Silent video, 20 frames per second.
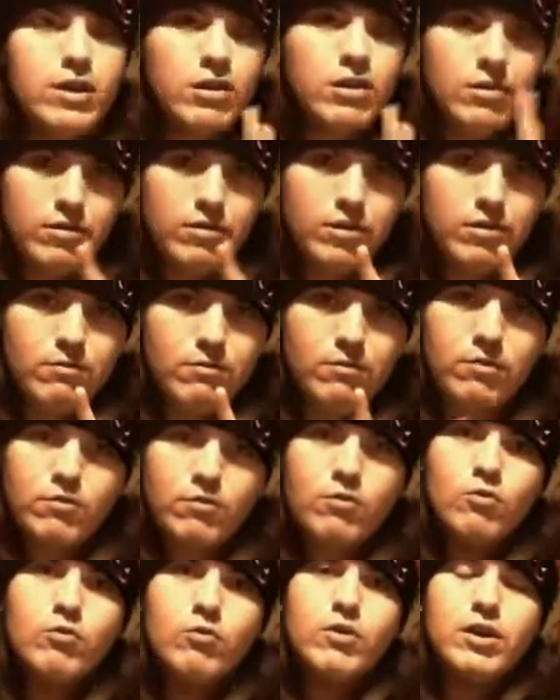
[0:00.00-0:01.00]
Next you want to
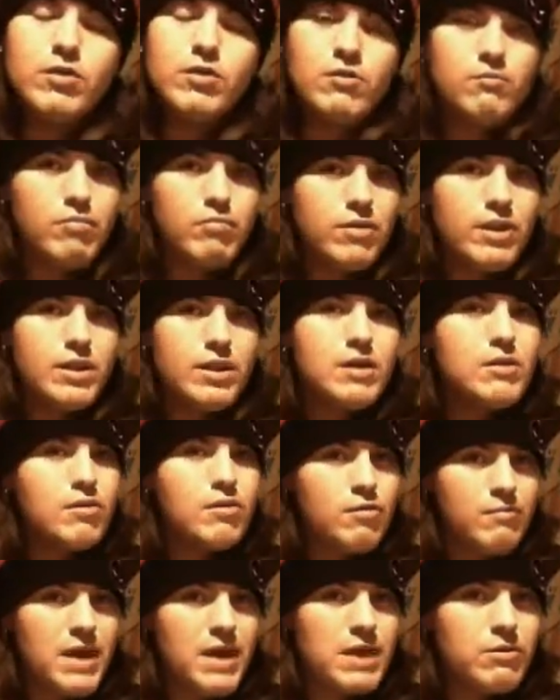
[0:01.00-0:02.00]
do is completely
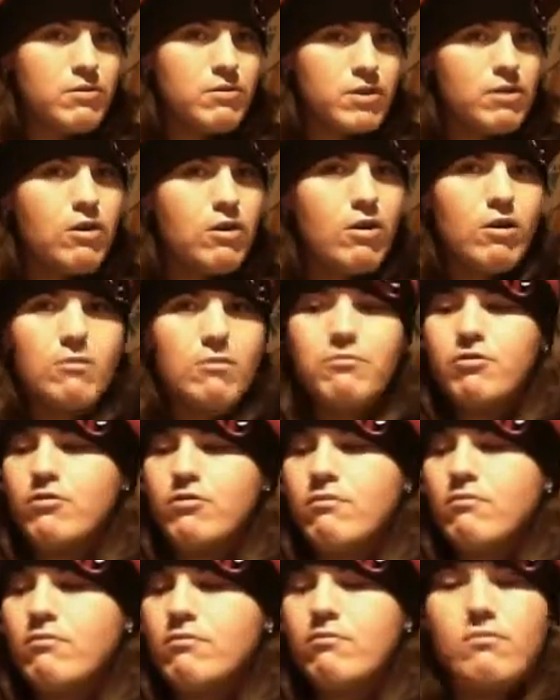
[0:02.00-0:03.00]
dismantle the
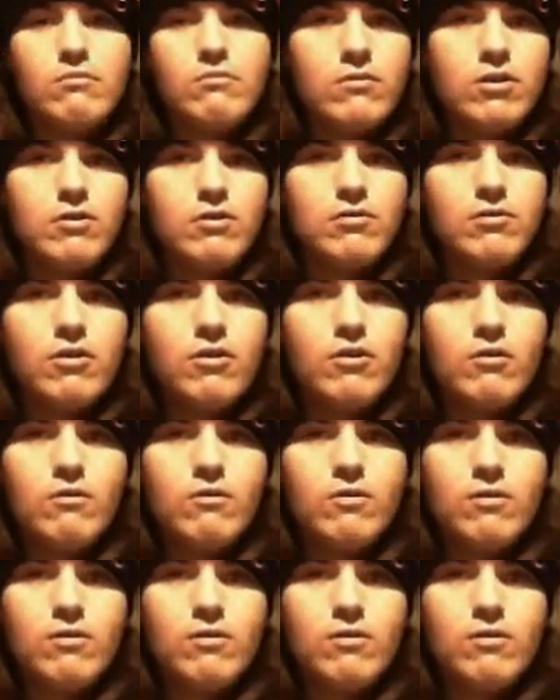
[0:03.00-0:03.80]
arms, like so.